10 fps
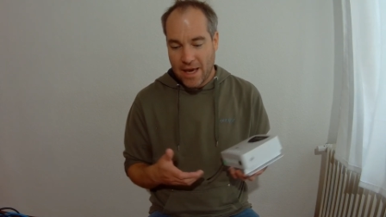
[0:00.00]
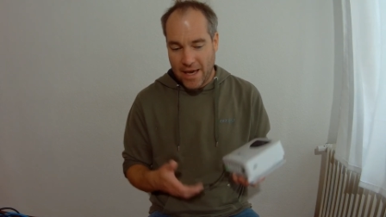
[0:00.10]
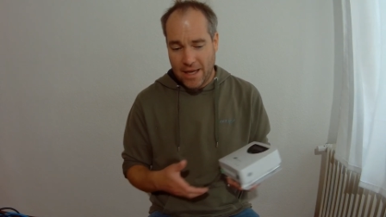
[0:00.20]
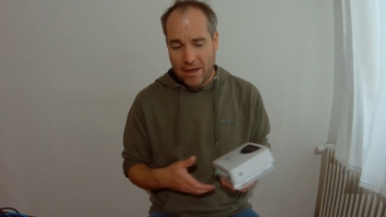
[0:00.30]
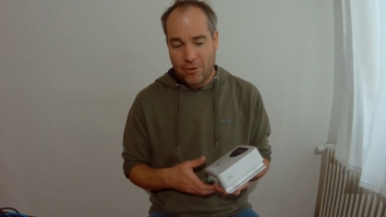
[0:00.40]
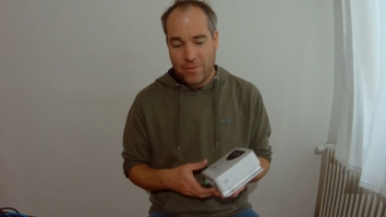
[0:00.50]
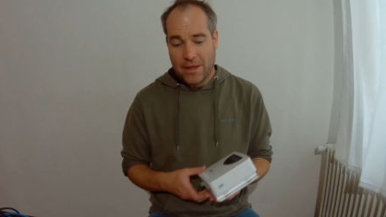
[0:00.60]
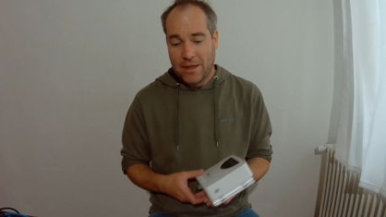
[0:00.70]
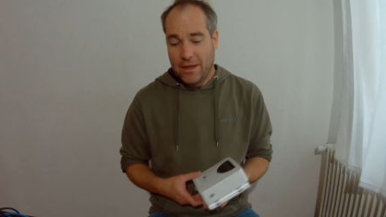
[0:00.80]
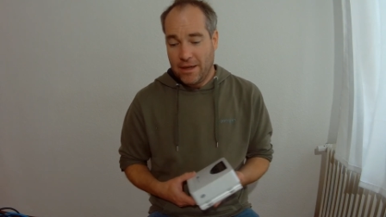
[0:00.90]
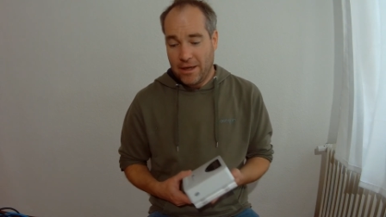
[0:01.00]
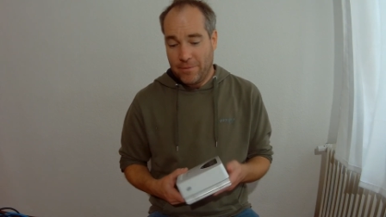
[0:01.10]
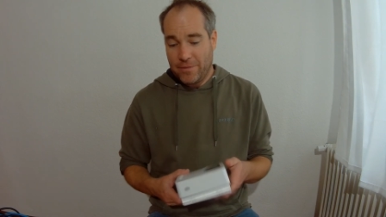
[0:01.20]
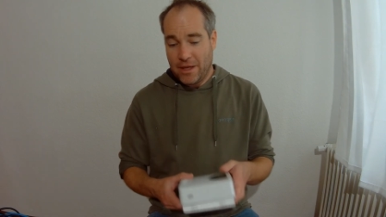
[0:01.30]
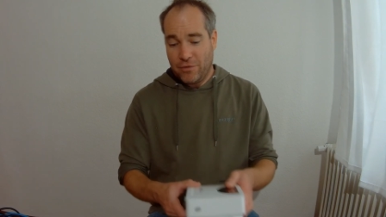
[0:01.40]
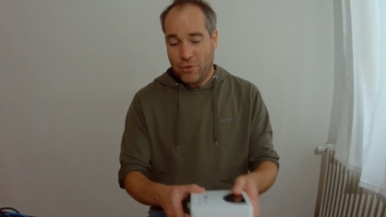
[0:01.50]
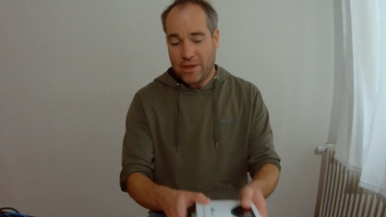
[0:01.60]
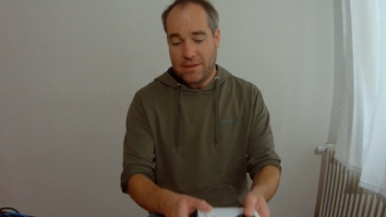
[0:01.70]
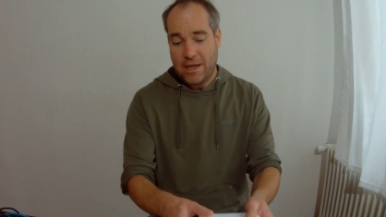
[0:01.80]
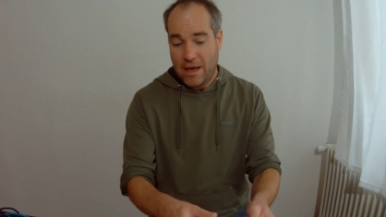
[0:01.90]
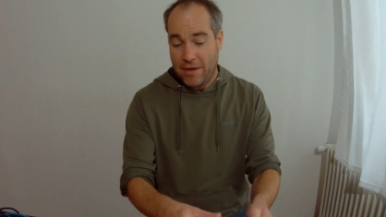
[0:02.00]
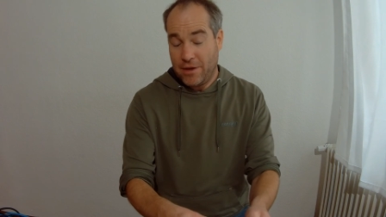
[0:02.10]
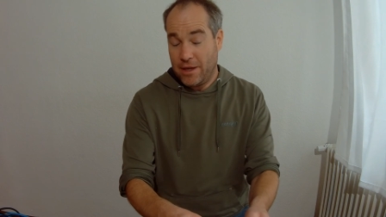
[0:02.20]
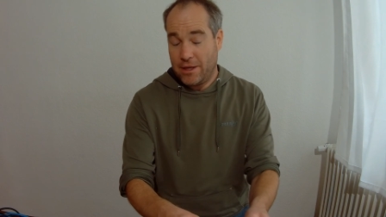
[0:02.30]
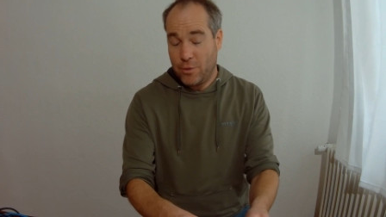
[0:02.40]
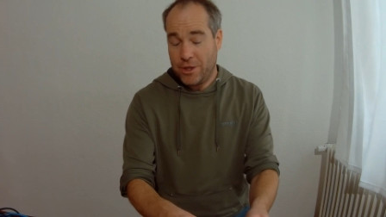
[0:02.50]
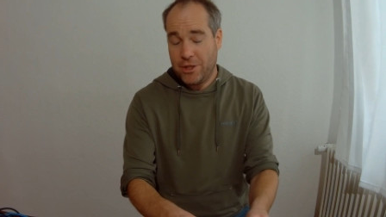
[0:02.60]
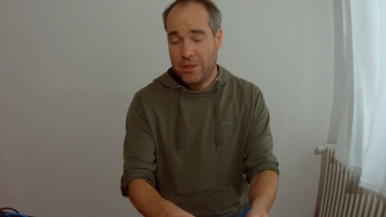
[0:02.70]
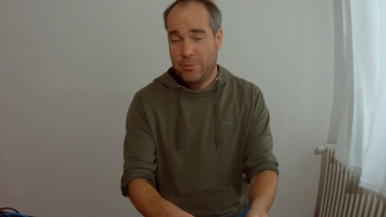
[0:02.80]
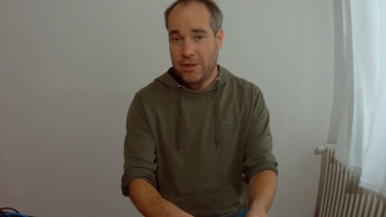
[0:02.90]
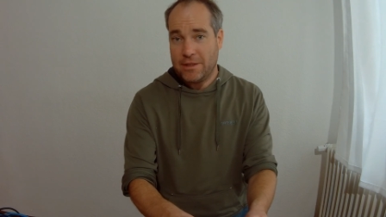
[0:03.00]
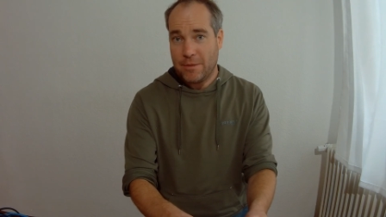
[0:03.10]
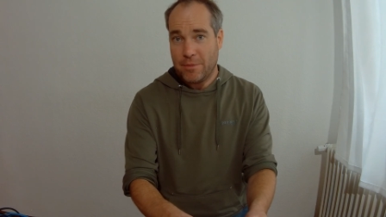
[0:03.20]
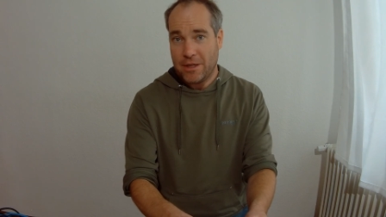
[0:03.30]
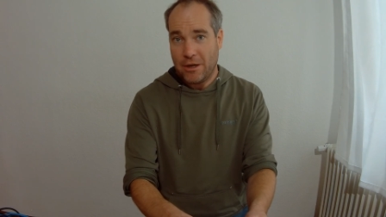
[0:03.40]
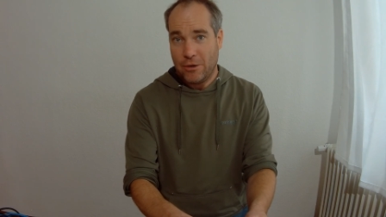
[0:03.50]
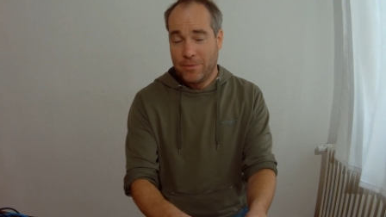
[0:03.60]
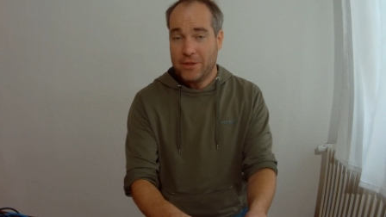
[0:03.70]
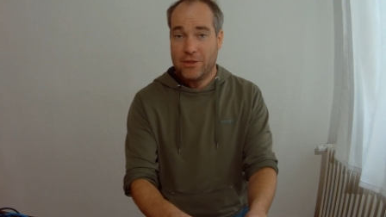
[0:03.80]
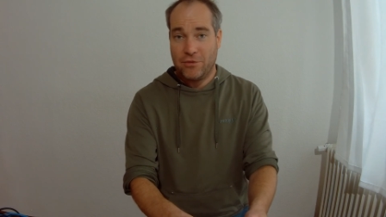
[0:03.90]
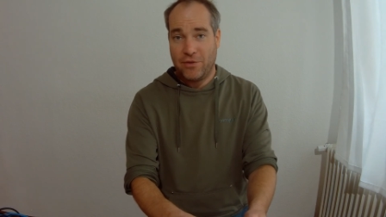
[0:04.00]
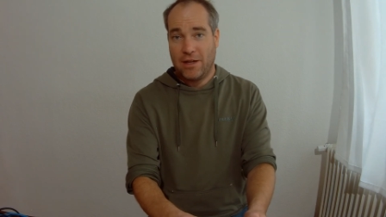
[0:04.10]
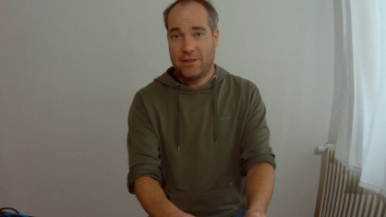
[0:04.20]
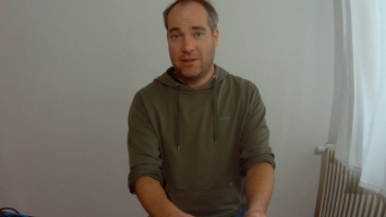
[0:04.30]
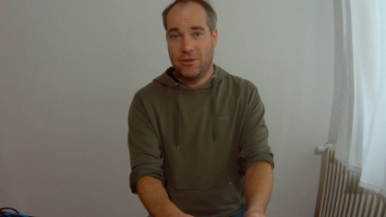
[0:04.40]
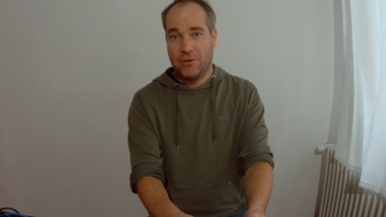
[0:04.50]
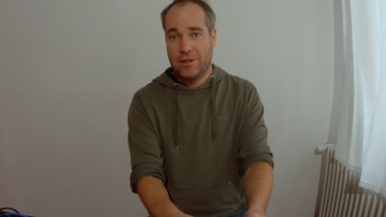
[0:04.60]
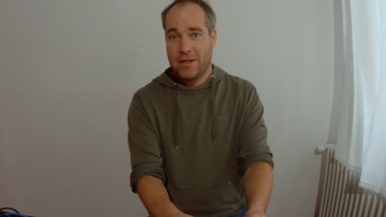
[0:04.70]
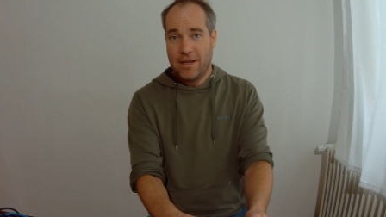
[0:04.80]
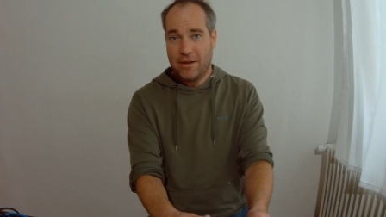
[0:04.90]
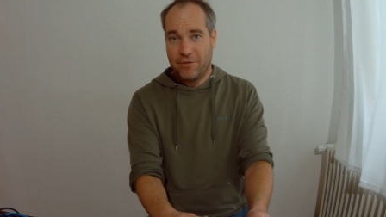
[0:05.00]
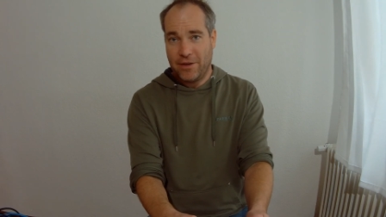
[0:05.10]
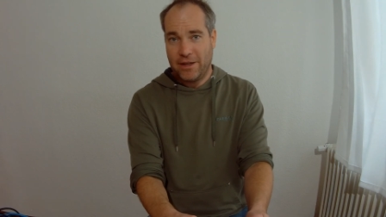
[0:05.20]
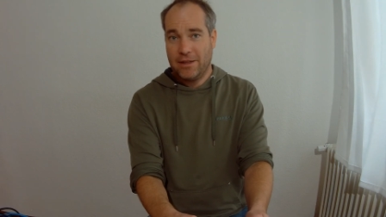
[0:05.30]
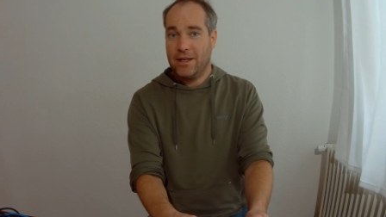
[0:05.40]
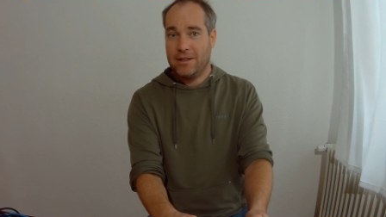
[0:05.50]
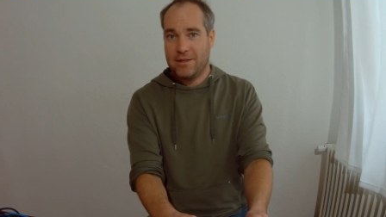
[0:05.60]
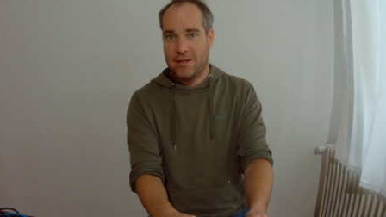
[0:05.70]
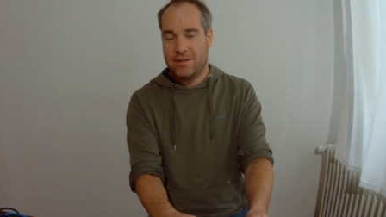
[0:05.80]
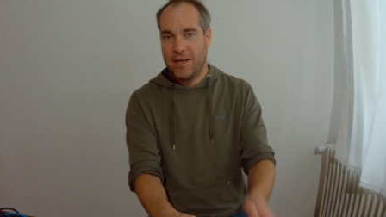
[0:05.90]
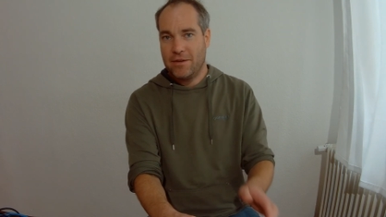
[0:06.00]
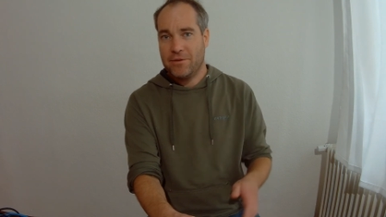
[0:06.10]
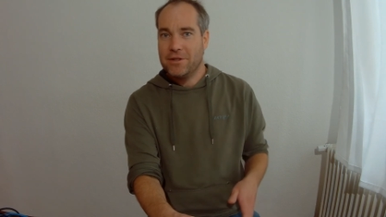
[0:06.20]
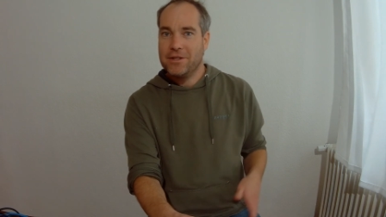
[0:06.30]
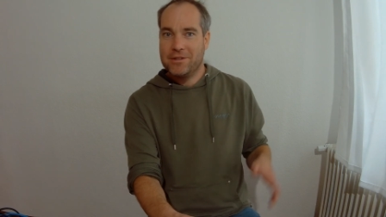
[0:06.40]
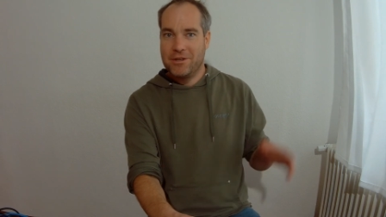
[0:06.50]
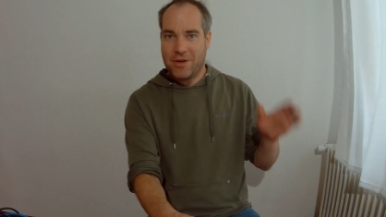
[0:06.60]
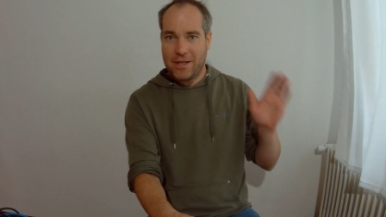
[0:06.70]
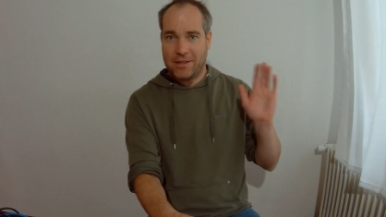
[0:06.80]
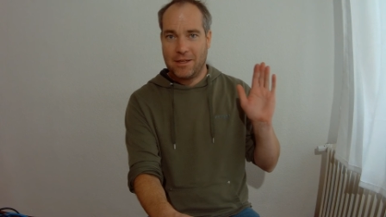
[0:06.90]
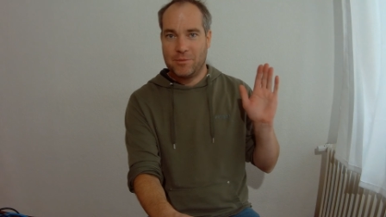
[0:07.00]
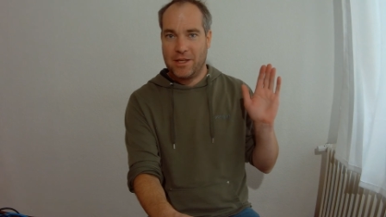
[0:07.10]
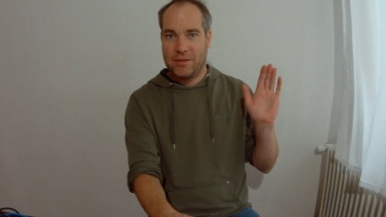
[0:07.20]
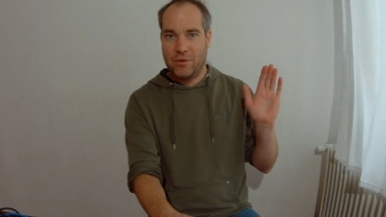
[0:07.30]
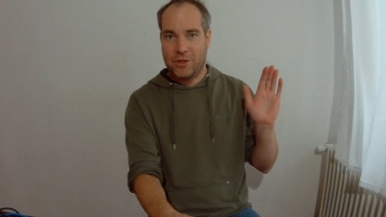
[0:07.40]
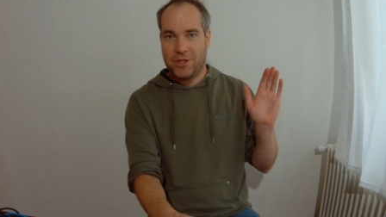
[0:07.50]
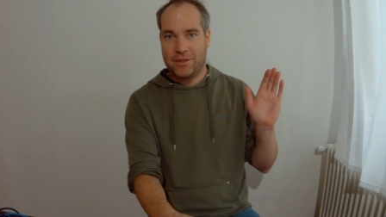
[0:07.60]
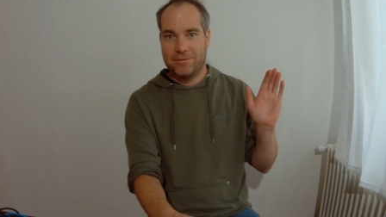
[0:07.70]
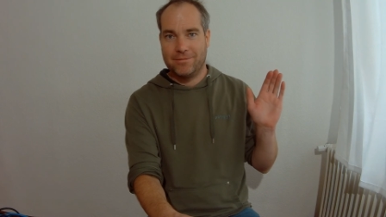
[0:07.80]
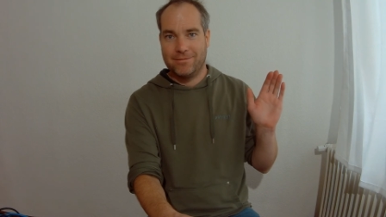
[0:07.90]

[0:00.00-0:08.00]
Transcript: Anyhow, if you have any questions, please let me know. So far so good. Have fun and stay safe. See you next time. Thanks for watching.